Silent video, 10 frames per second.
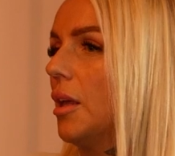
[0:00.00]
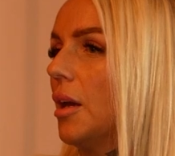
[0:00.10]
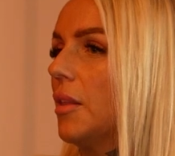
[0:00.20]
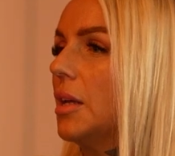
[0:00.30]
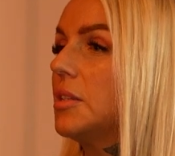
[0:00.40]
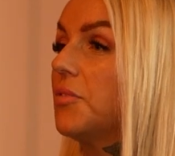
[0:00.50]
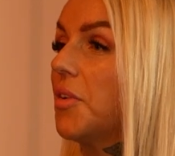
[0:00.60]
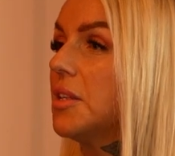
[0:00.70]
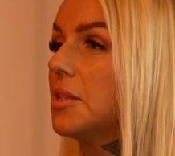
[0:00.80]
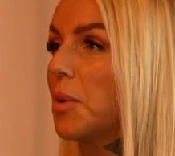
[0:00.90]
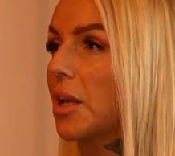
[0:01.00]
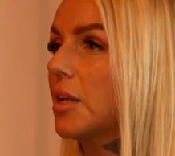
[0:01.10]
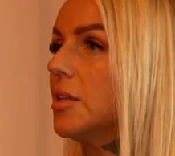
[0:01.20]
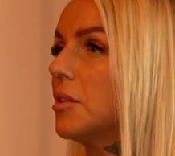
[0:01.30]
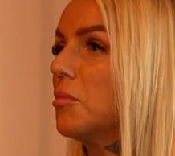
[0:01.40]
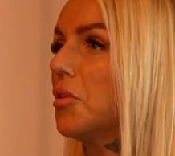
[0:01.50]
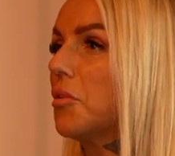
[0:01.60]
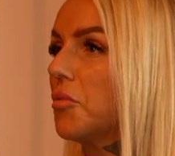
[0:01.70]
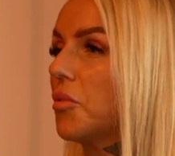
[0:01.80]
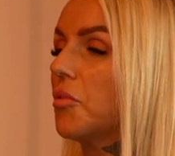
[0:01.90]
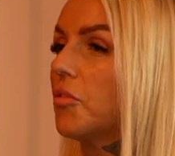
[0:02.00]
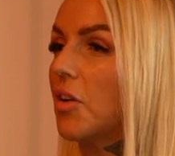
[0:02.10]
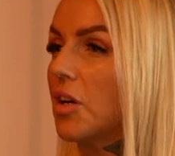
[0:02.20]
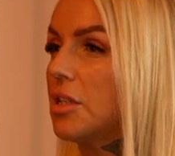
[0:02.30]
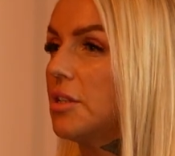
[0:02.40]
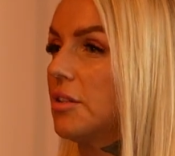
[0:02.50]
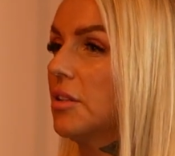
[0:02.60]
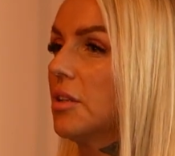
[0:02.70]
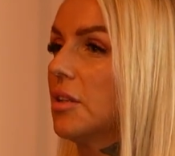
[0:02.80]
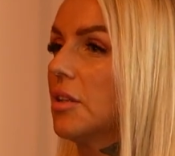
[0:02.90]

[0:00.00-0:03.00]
that defense mechanism of fight